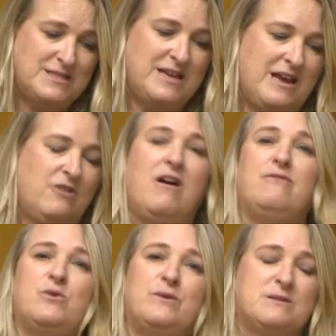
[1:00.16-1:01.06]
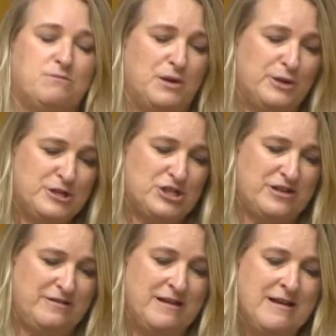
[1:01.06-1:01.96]
to aircraft noise and
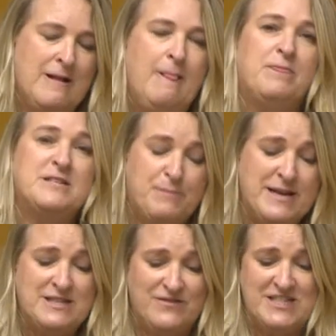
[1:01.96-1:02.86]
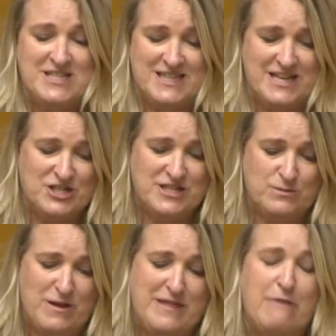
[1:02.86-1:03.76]
pollution, this piece of legislation is
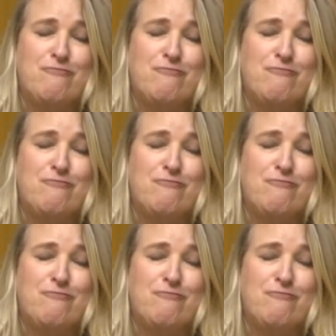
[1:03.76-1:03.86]
one that